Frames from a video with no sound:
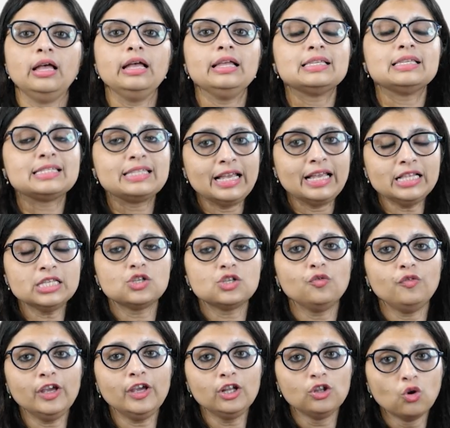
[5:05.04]
Since
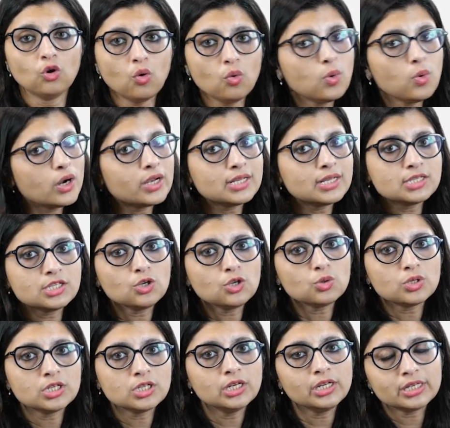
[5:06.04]
we know what is
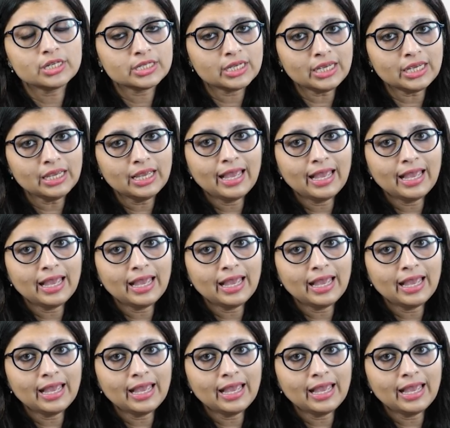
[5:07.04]
utility